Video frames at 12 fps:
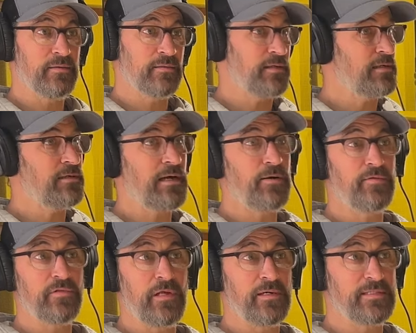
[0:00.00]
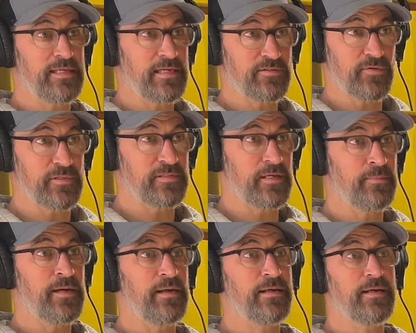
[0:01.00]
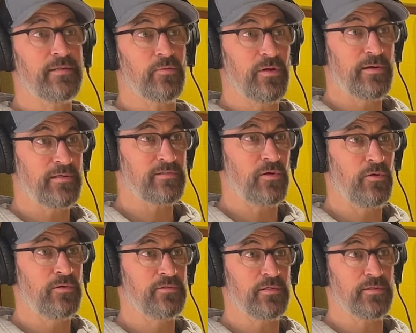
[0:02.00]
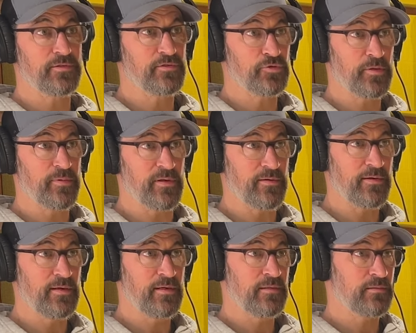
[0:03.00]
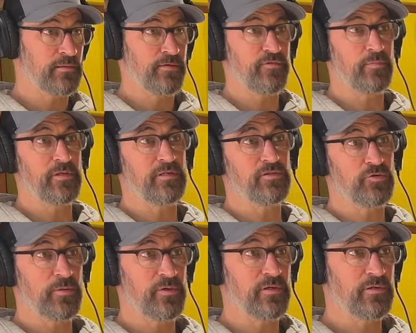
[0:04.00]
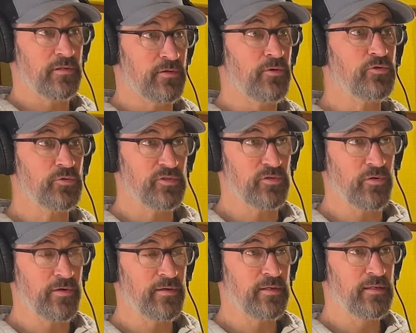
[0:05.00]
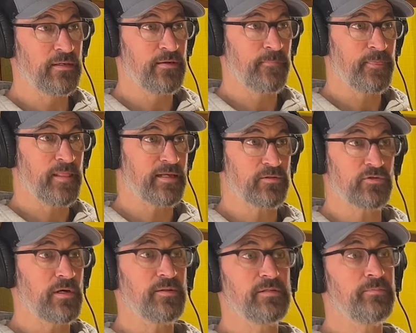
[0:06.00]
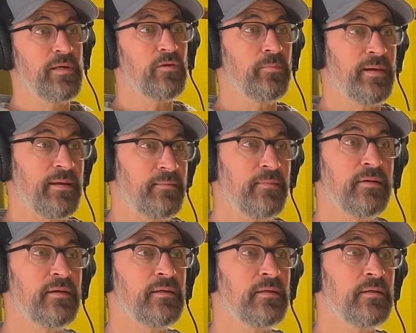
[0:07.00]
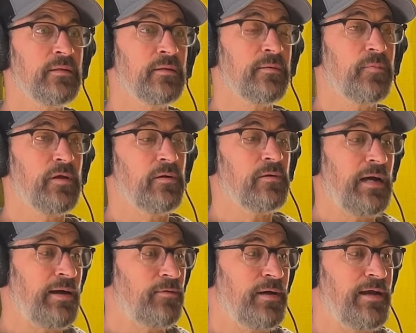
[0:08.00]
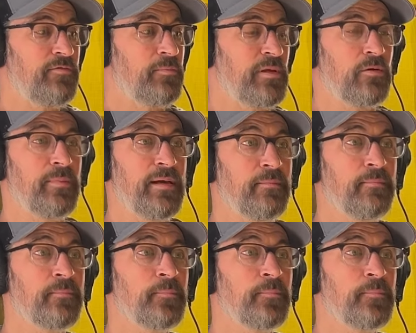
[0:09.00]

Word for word: then however long it takes for the semi to get to where it's going to the distributor and then from the distributor to the grocery store, like there's all these middlemen. You know, I don't have a middleman.